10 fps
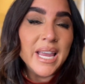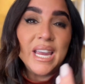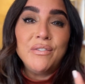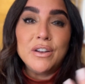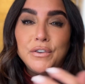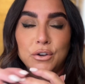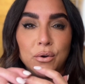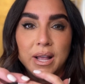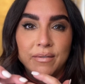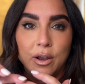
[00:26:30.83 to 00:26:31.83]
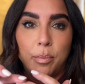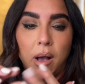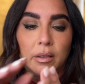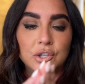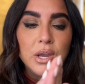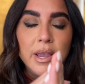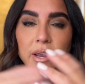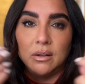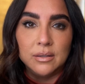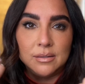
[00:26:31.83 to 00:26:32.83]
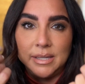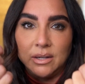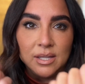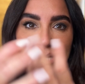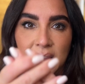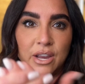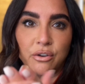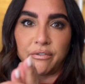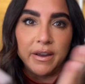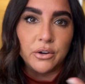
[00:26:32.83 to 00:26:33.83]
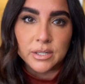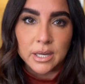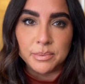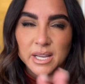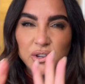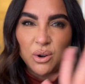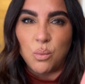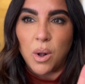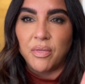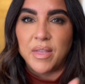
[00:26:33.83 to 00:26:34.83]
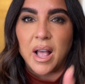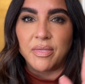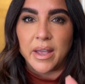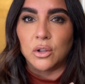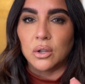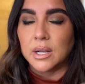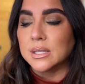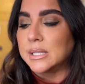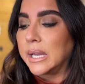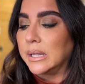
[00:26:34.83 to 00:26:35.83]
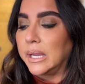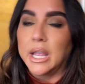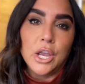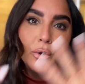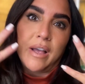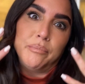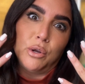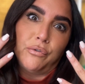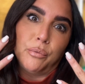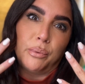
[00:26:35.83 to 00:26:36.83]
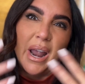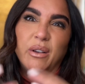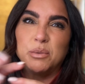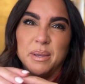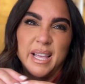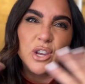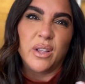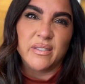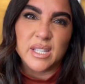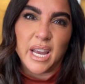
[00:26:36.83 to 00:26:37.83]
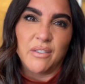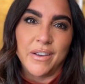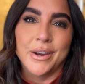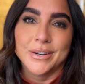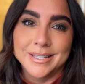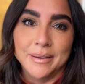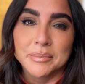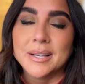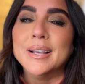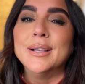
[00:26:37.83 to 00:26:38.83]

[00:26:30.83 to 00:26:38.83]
Even if you don't have nail polish, it'll stain your fingertips and you don't want that. That'll look unsightly. You'll have beautiful brows, but then you'll have stained fingertips.